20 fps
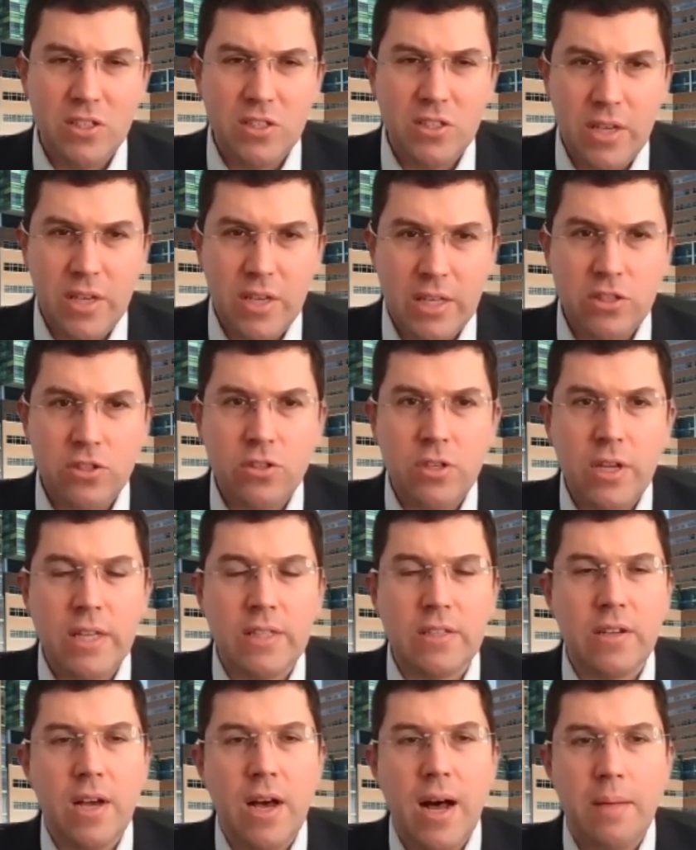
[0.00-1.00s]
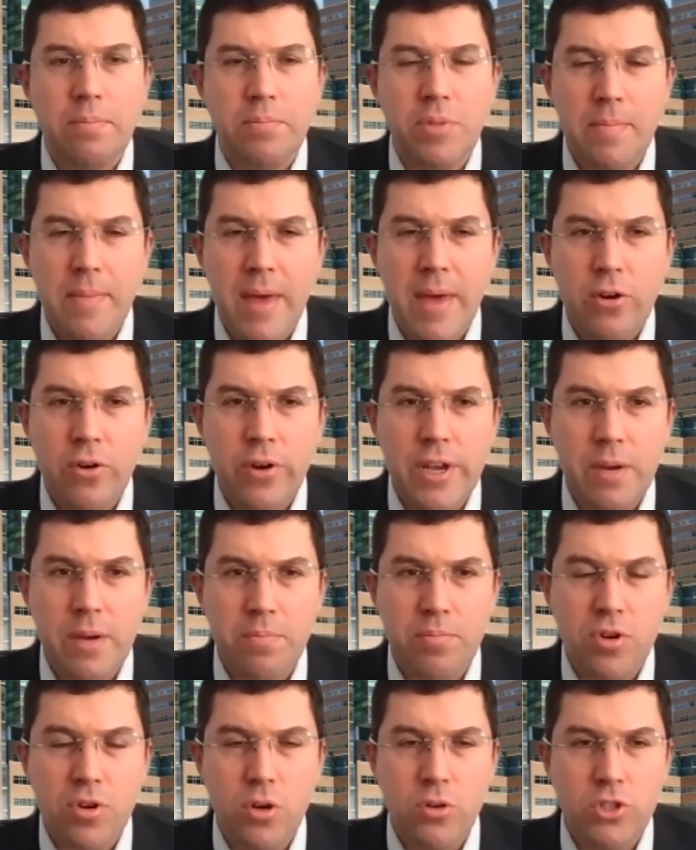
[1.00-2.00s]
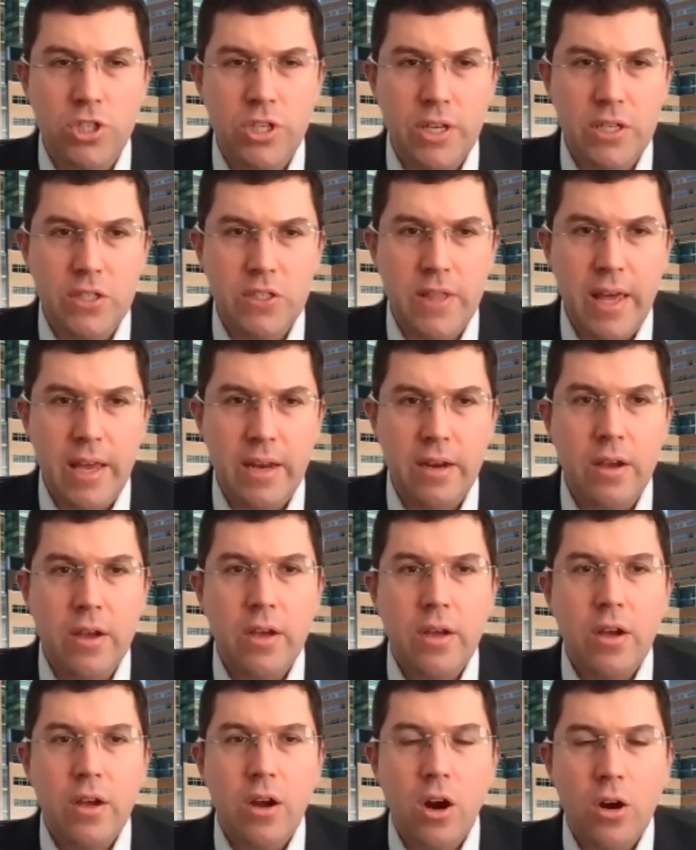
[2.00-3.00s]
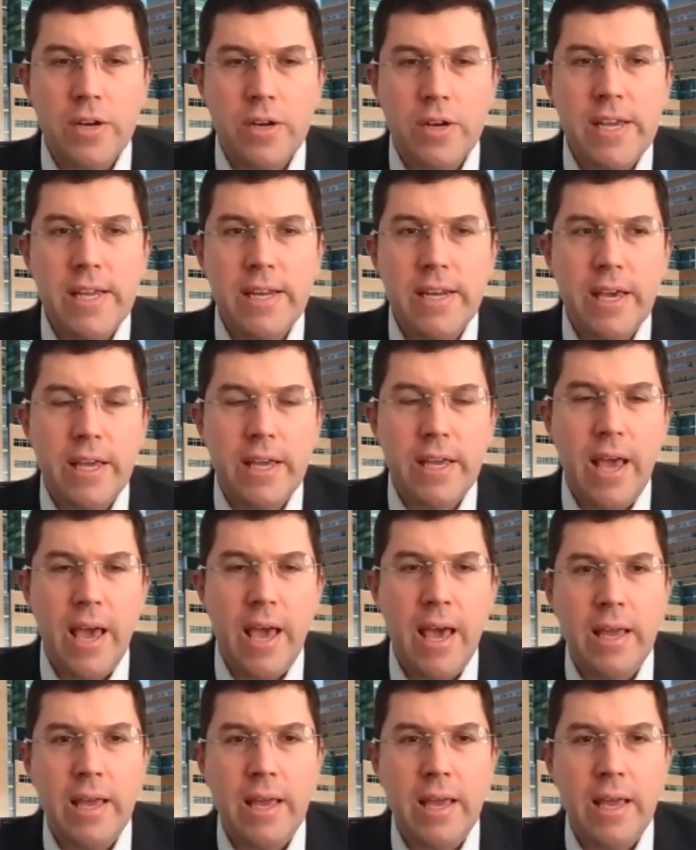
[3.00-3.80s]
It's complementary approaches that are needed,